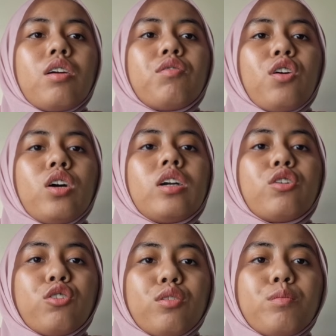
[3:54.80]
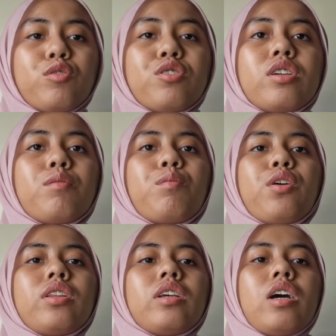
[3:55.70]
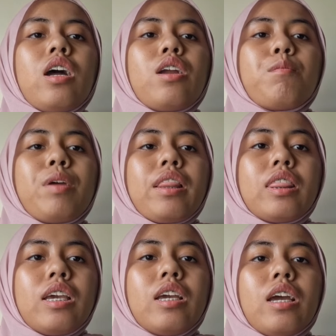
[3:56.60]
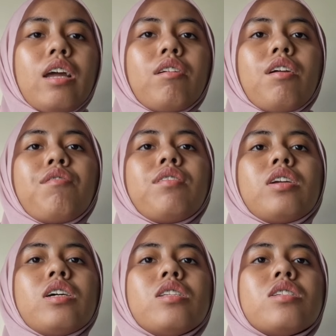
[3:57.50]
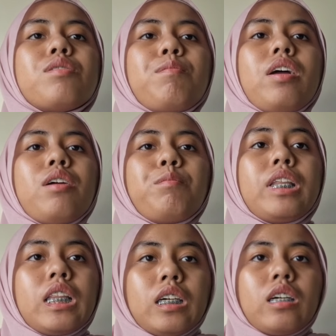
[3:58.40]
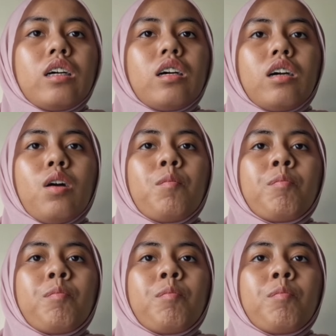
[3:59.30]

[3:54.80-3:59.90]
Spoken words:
for a group using pointer arithmetic and reference parameter.